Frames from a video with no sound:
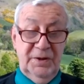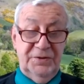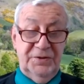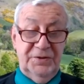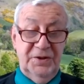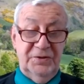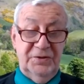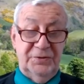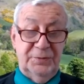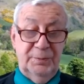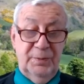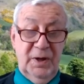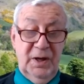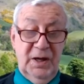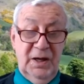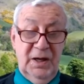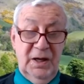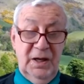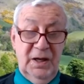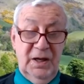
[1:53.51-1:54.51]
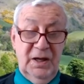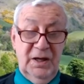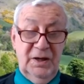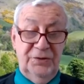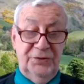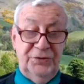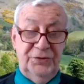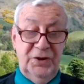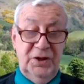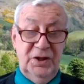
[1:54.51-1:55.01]
But the smile
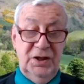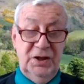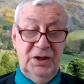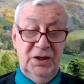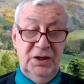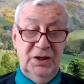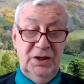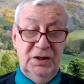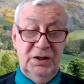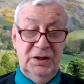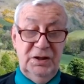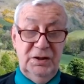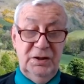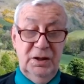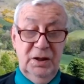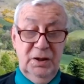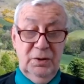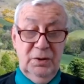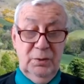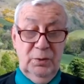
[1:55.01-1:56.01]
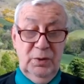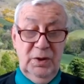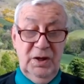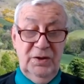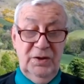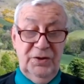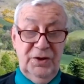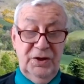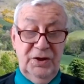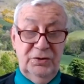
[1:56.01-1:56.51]
I see
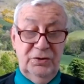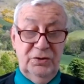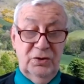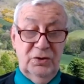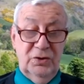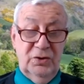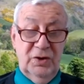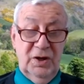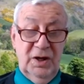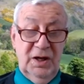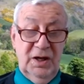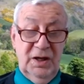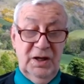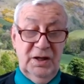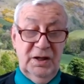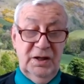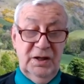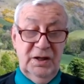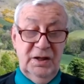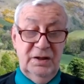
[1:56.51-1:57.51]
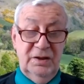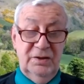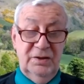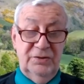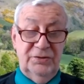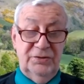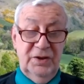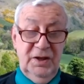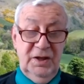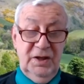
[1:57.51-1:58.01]
within your
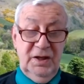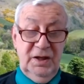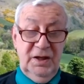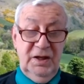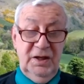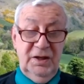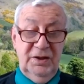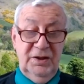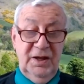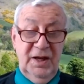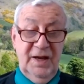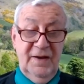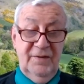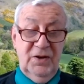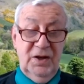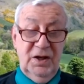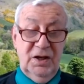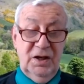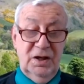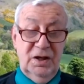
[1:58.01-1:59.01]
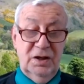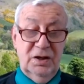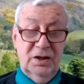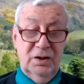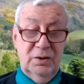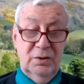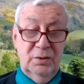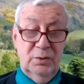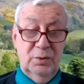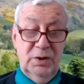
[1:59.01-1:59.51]
eyes, it
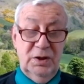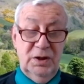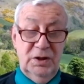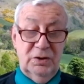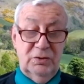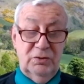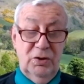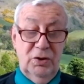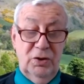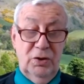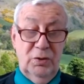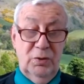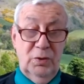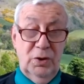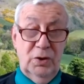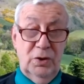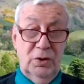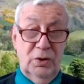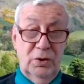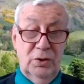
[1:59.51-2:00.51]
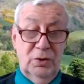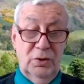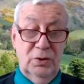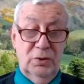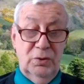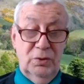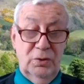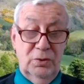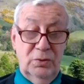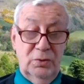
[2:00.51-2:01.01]
never will grow
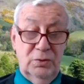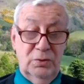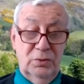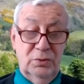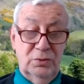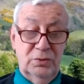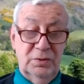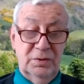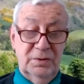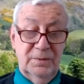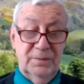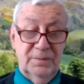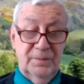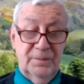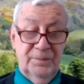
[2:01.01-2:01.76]
old.